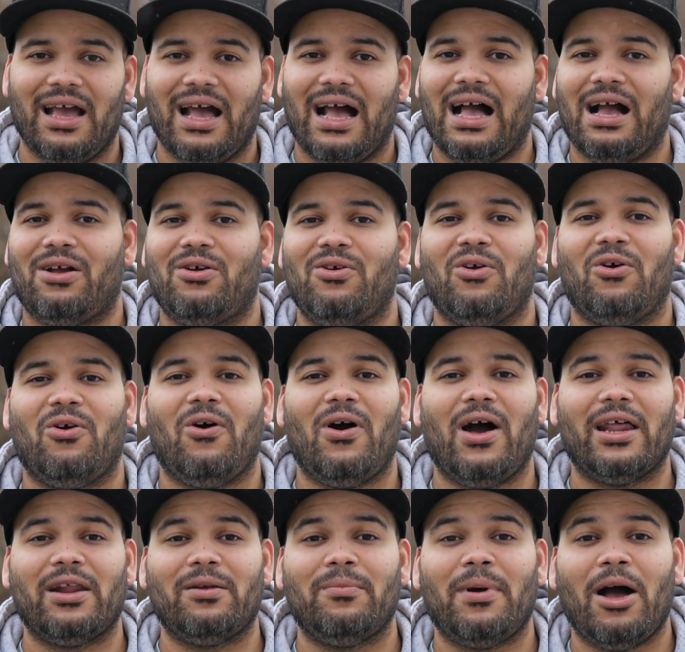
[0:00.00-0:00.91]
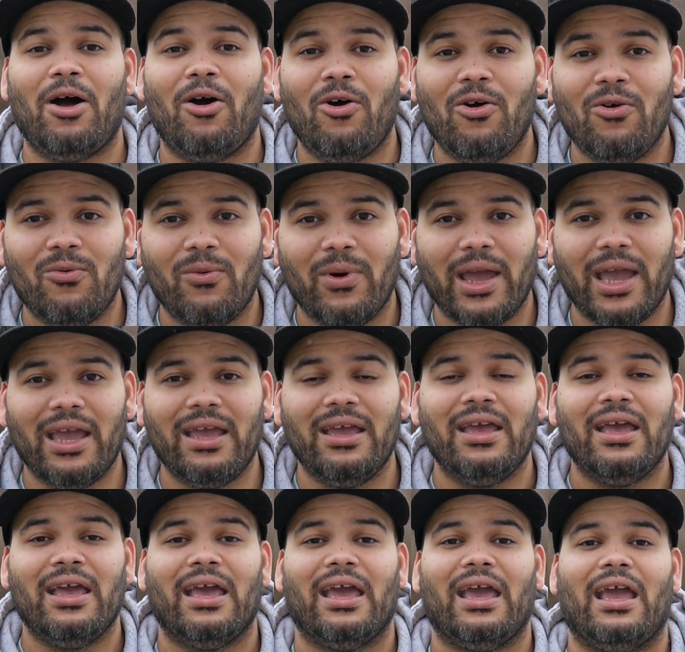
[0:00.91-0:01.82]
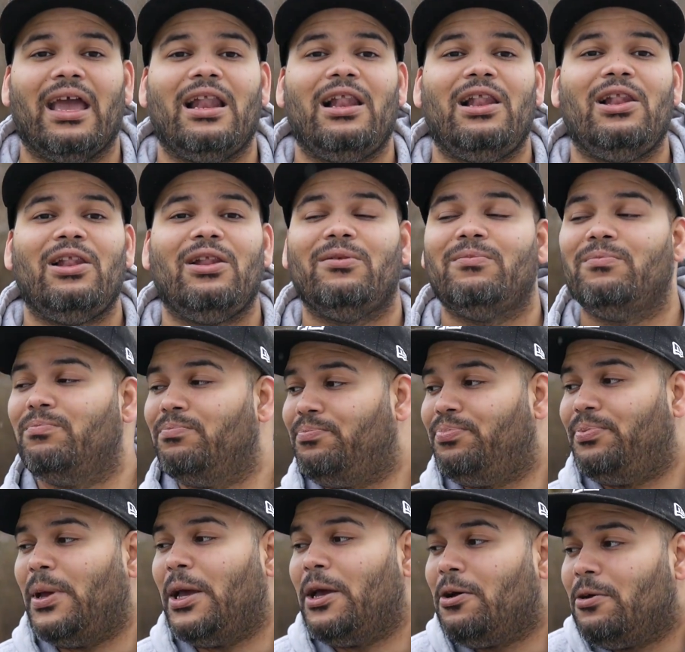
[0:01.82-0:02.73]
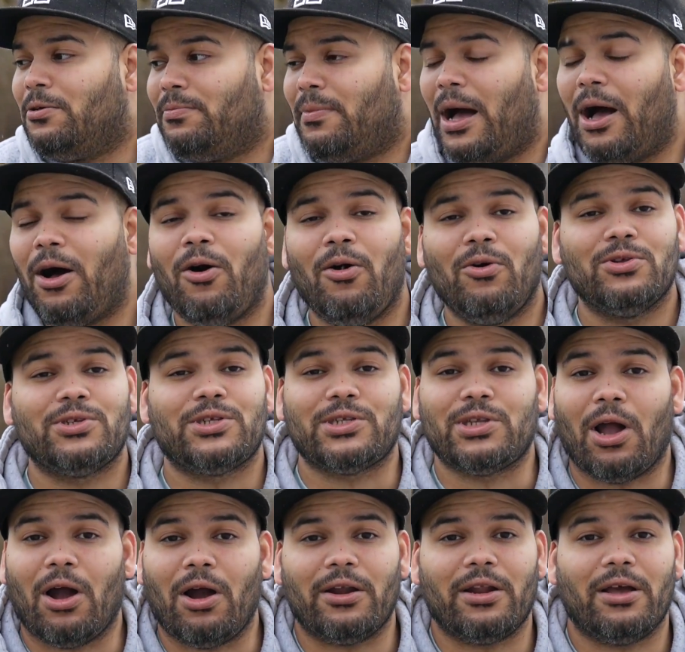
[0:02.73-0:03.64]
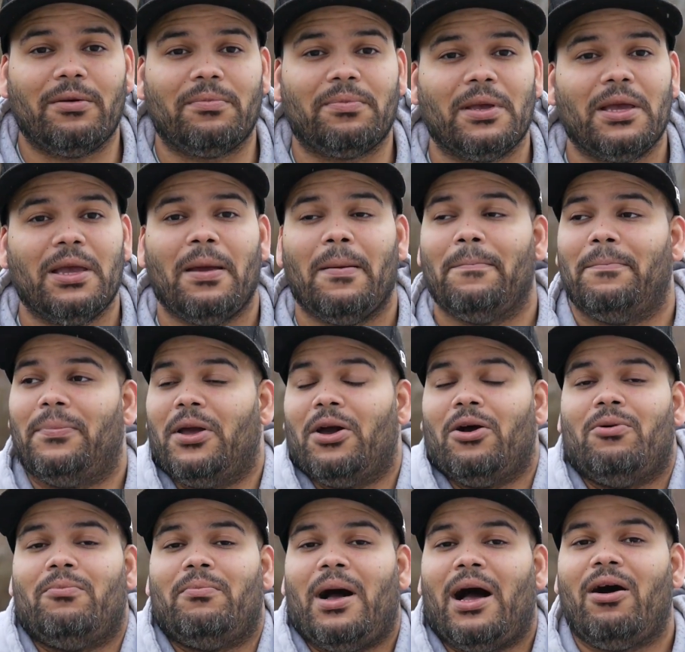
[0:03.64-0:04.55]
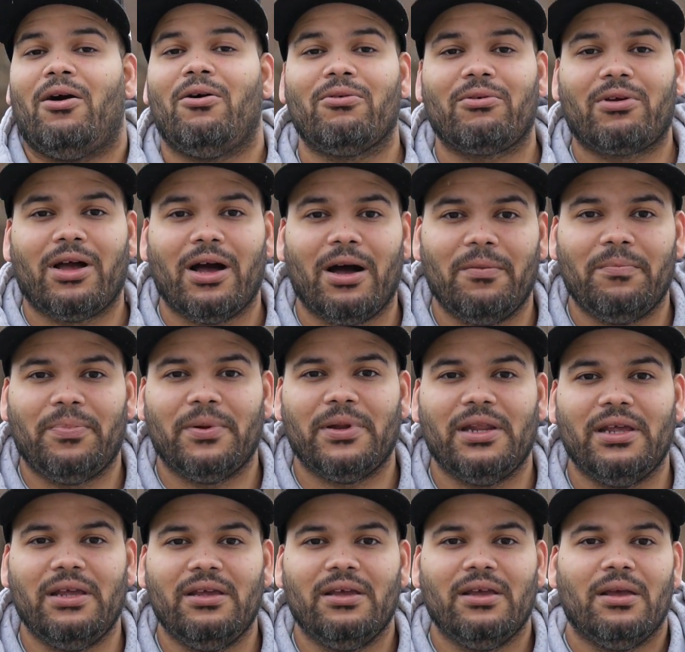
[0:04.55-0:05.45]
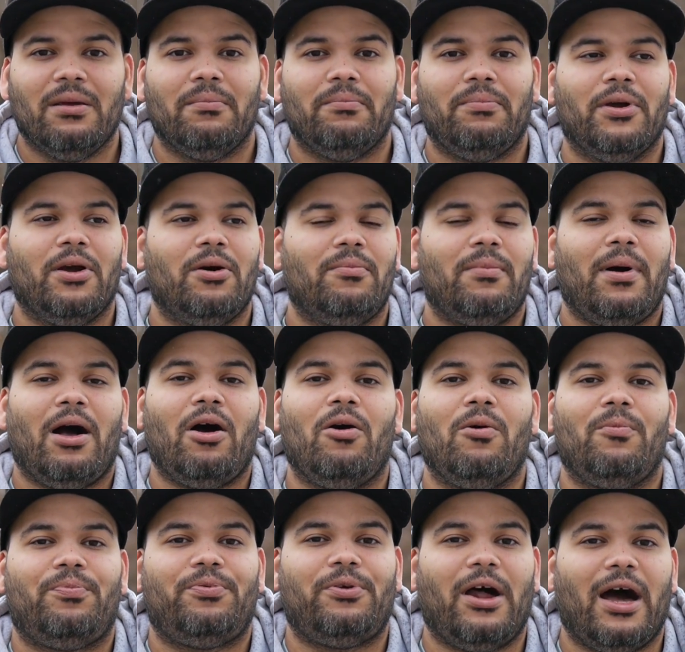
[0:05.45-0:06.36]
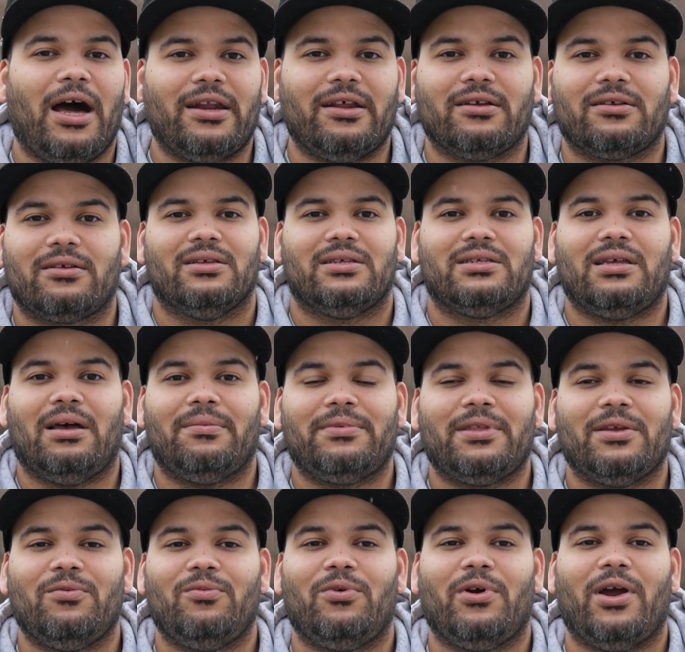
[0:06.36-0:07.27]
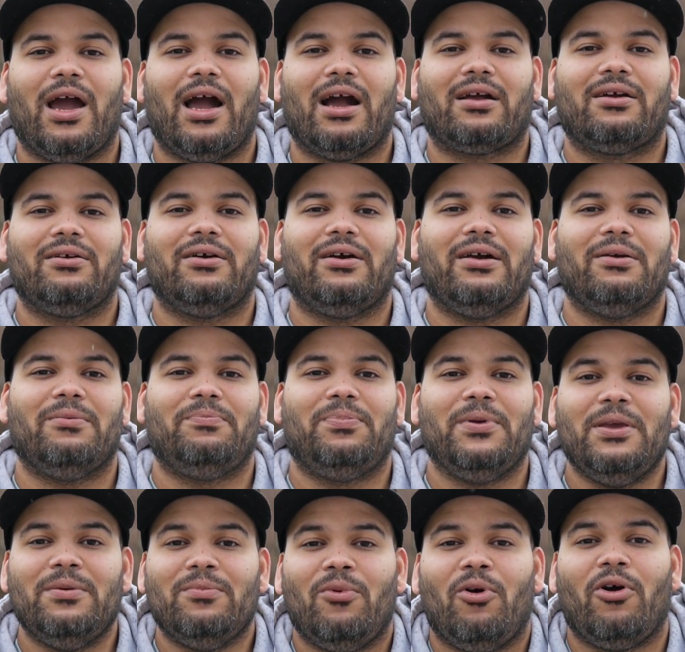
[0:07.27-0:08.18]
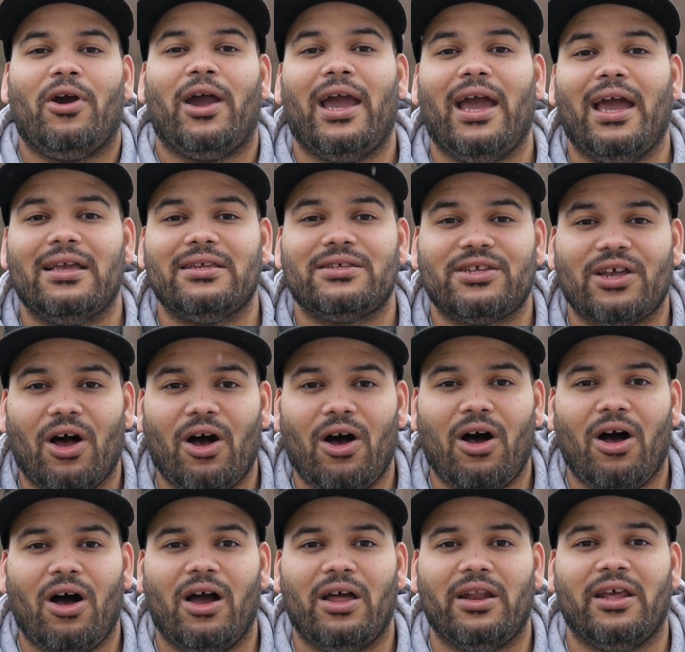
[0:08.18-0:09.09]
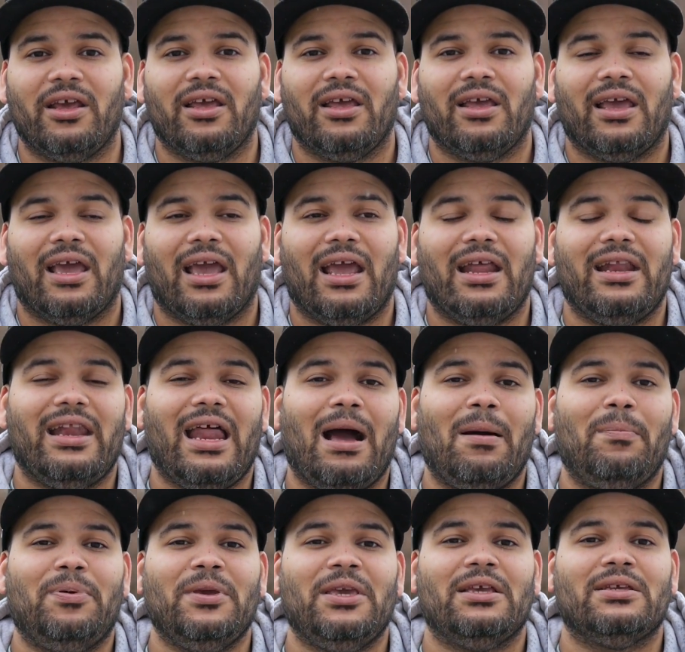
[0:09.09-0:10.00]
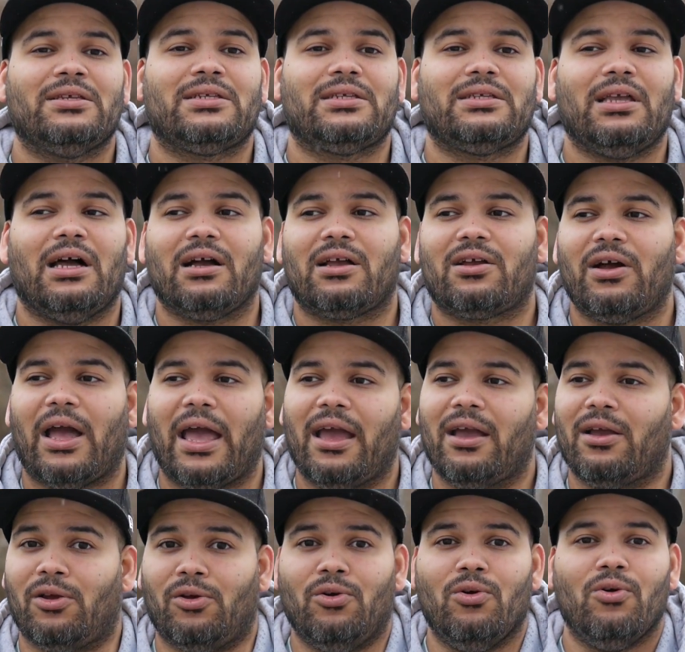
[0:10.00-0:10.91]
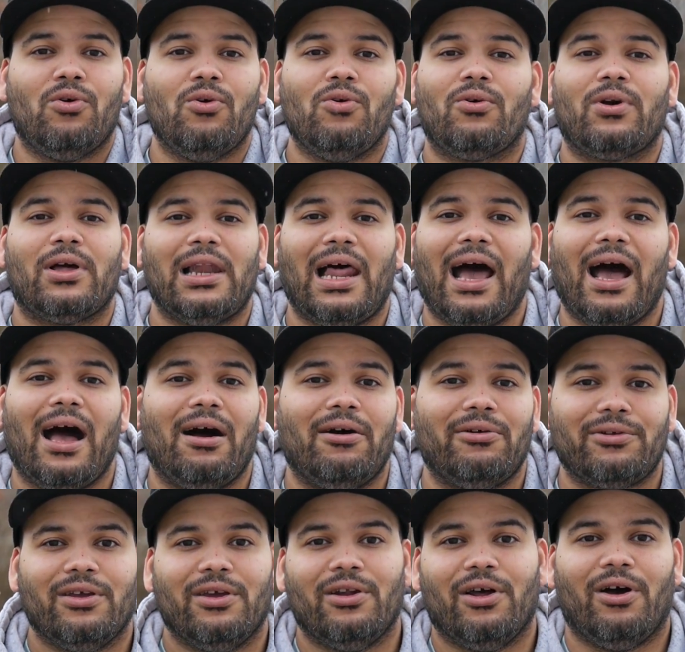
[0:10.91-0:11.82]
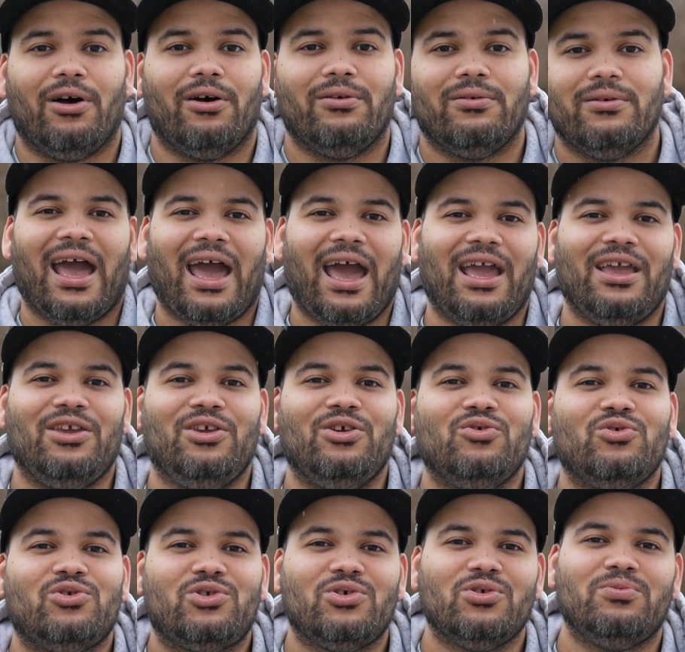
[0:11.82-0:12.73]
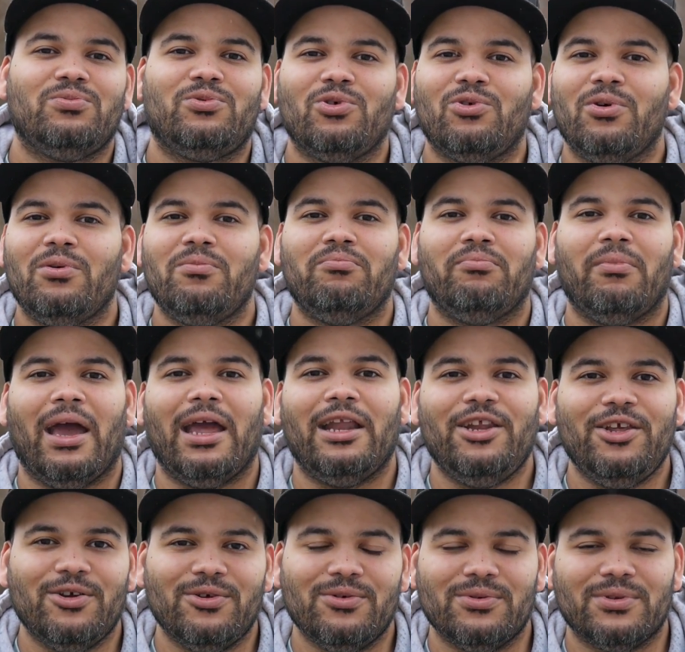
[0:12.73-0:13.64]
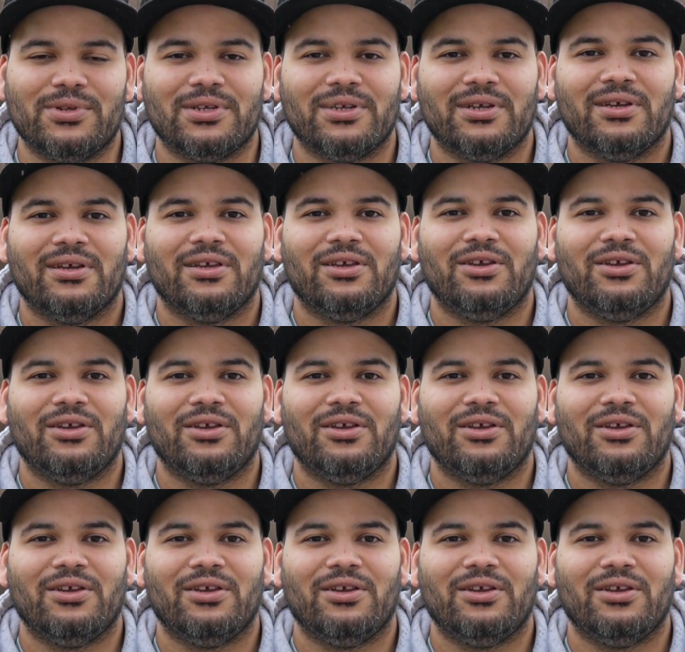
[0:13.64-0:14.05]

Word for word: I could go out of my own way and build my own startup, build my own company, build my own product, something where I could be more hands on and not being stuck at Google Cloud, you know, at YouTube doing menus.